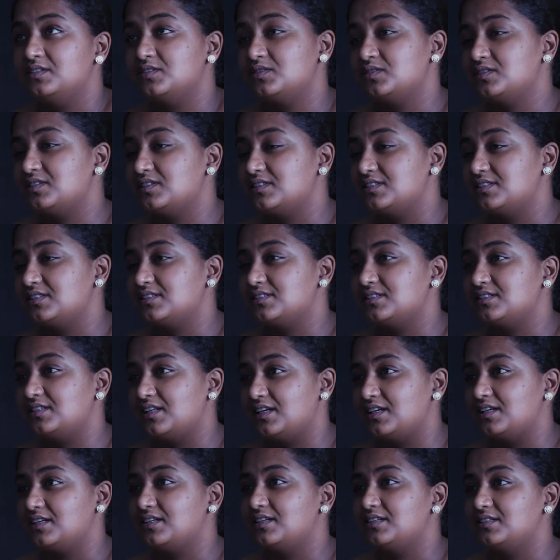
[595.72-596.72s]
So this is
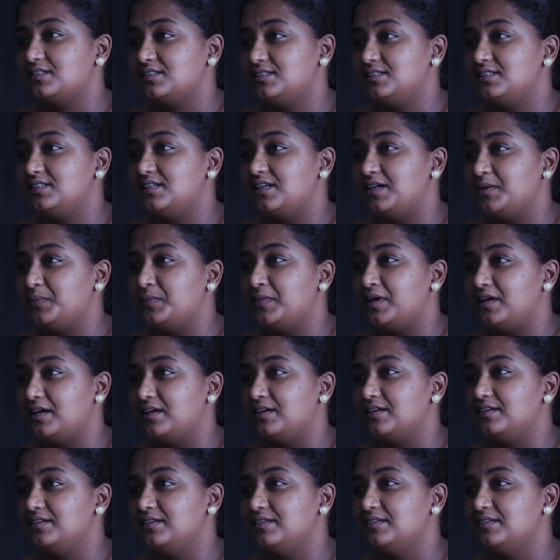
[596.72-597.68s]
like TMI.